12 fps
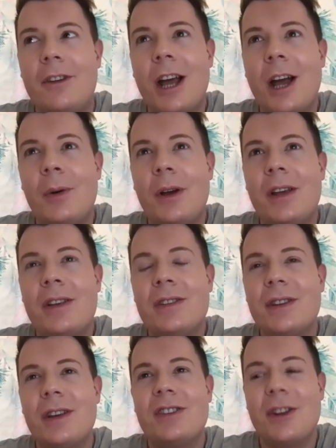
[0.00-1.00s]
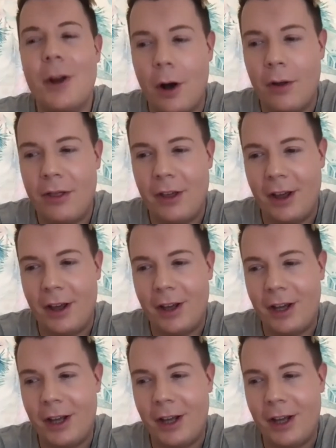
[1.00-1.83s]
You know, as an author